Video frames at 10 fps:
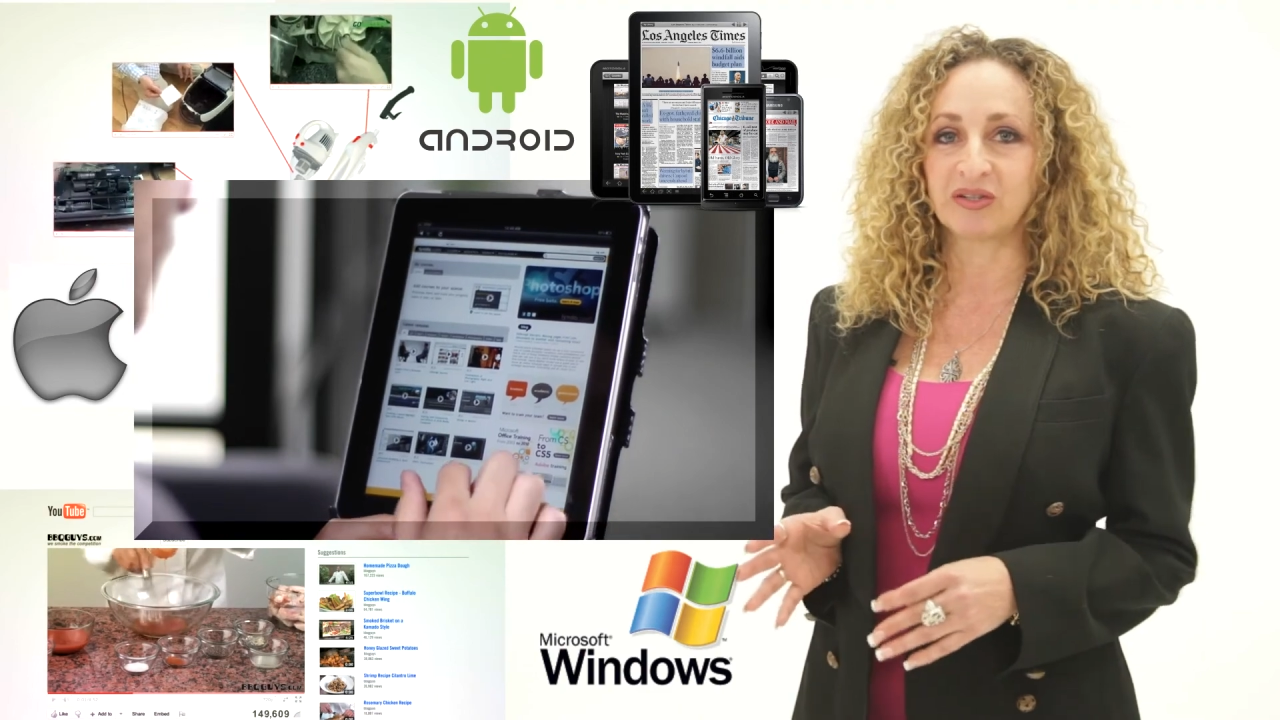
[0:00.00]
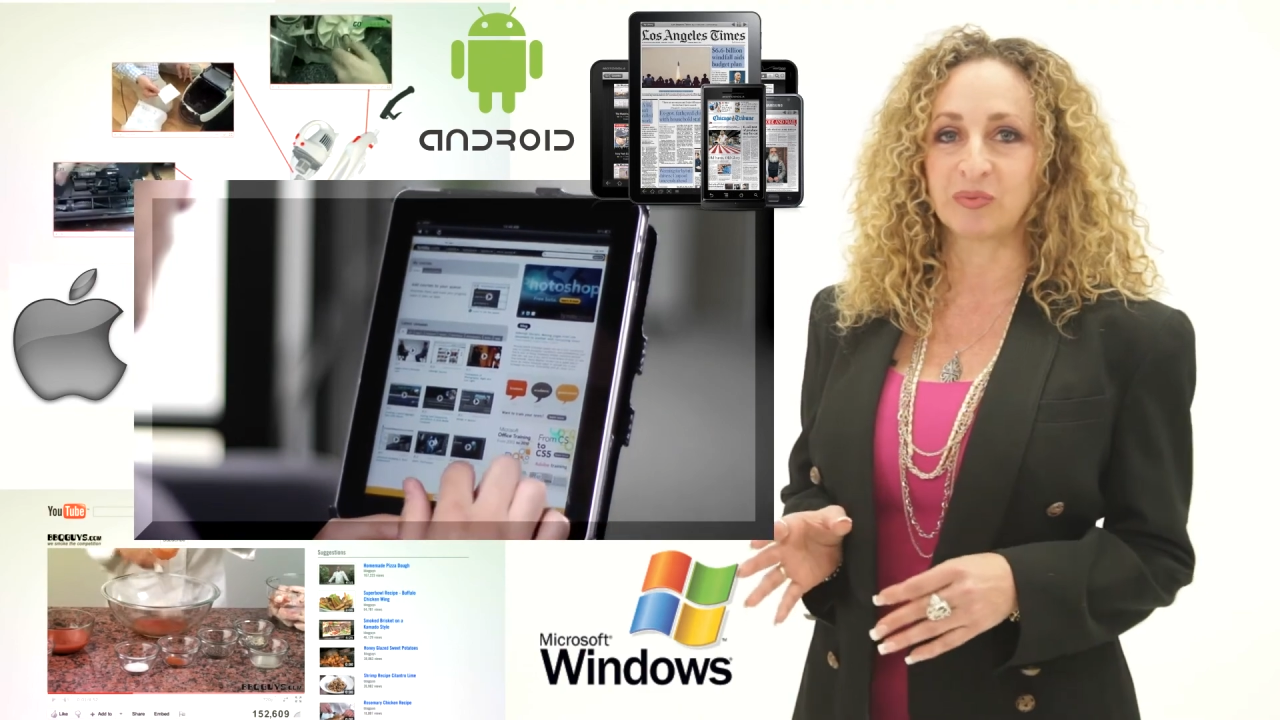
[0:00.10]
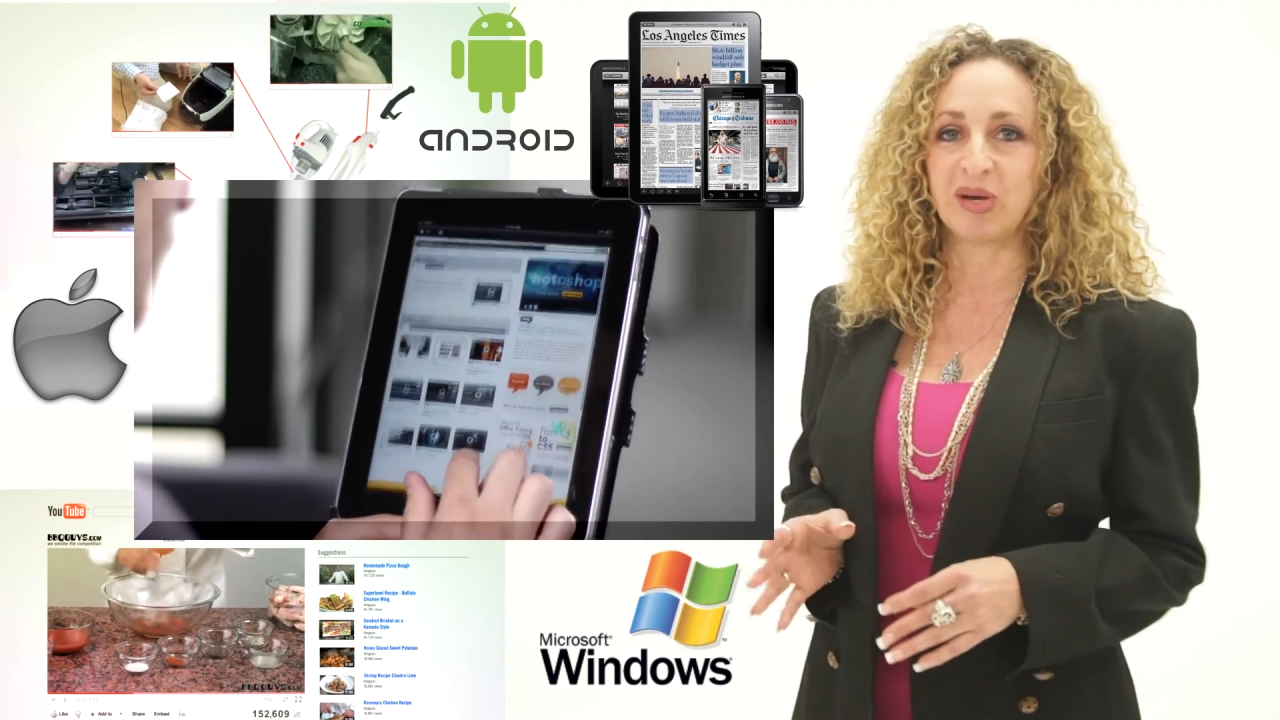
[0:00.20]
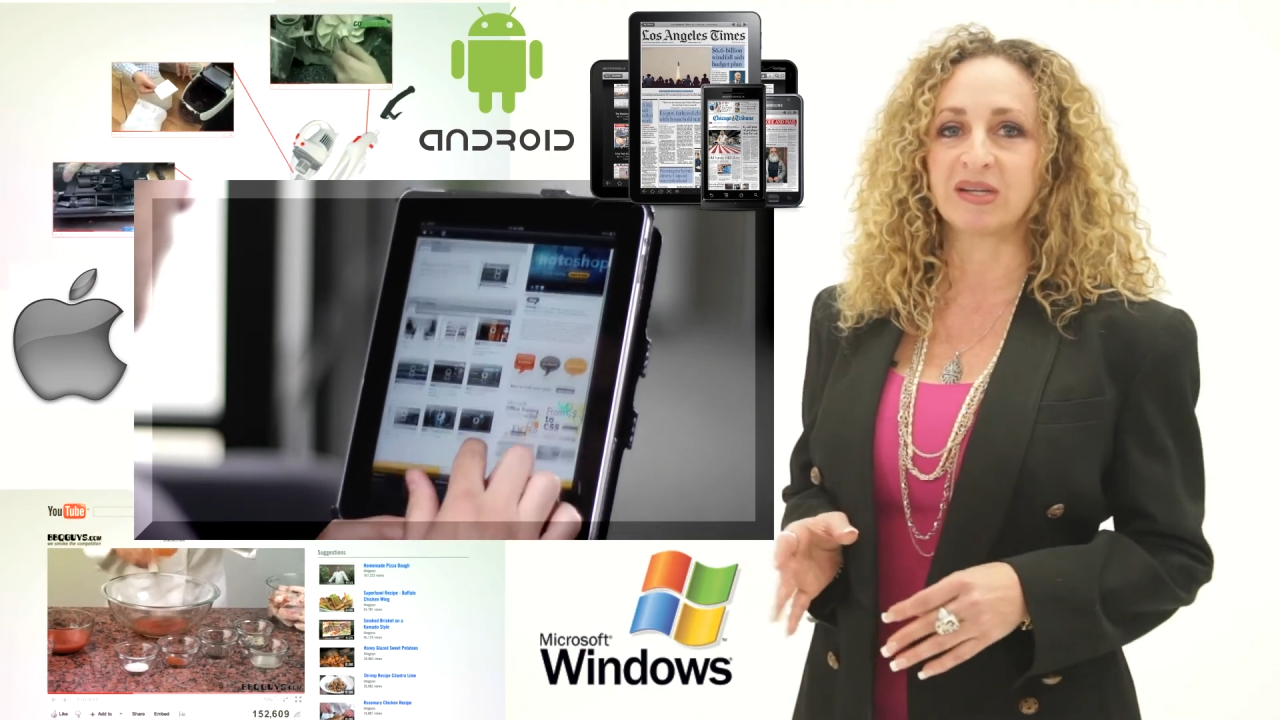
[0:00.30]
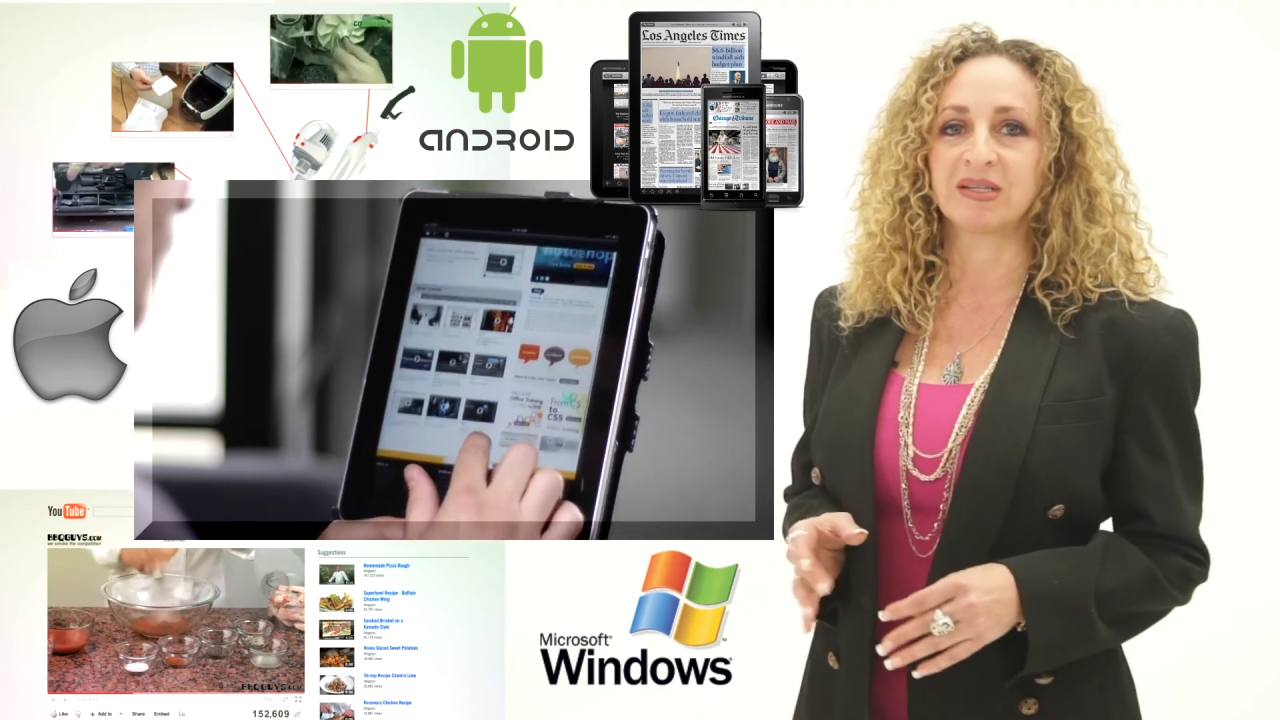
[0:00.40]

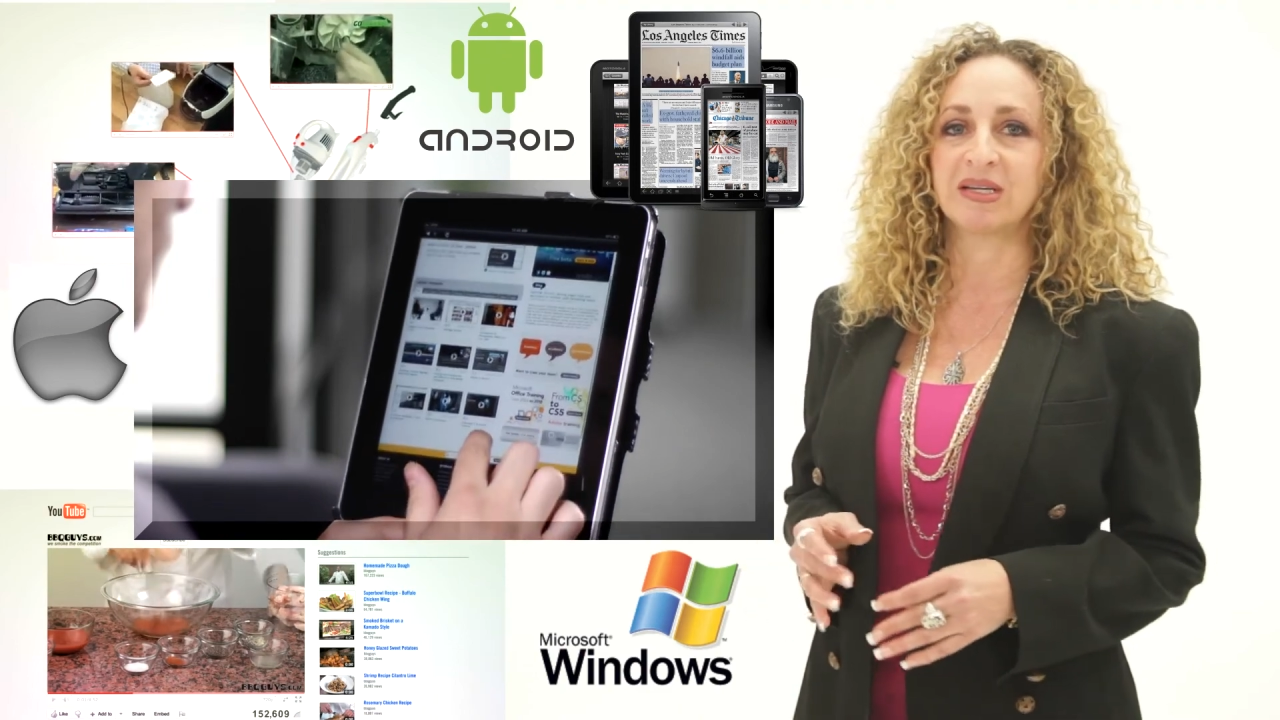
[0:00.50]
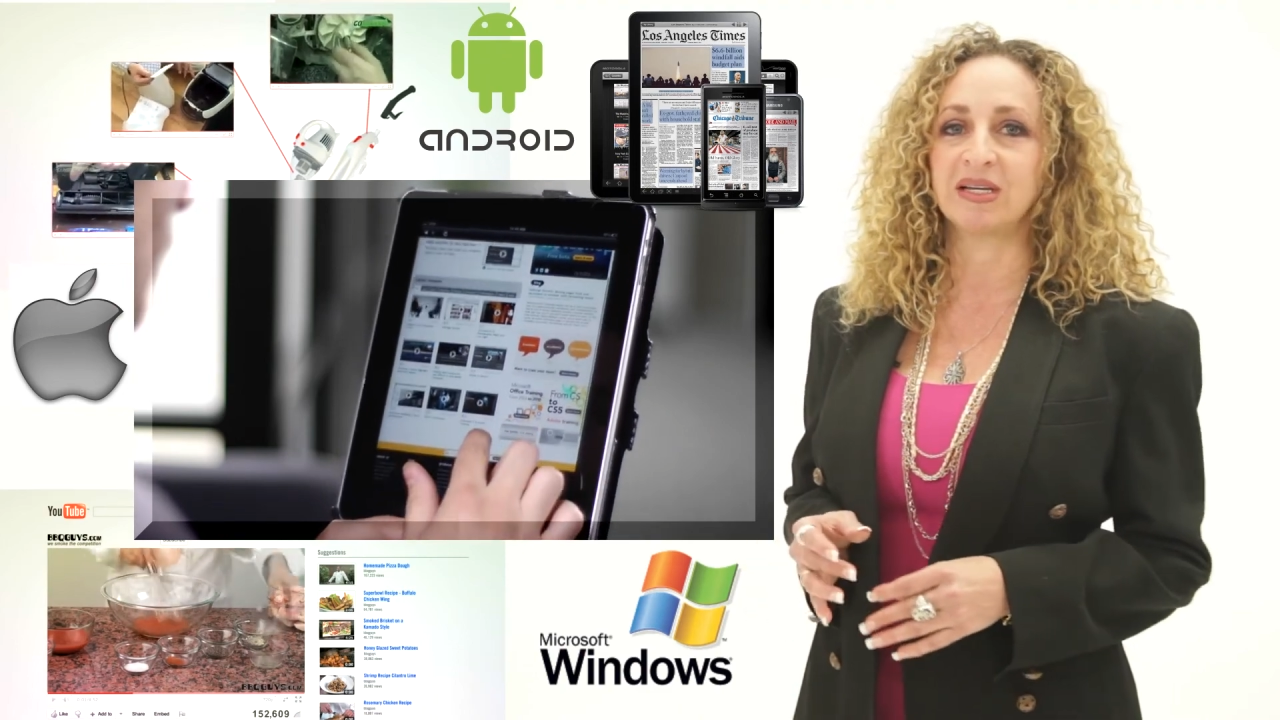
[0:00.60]
expects to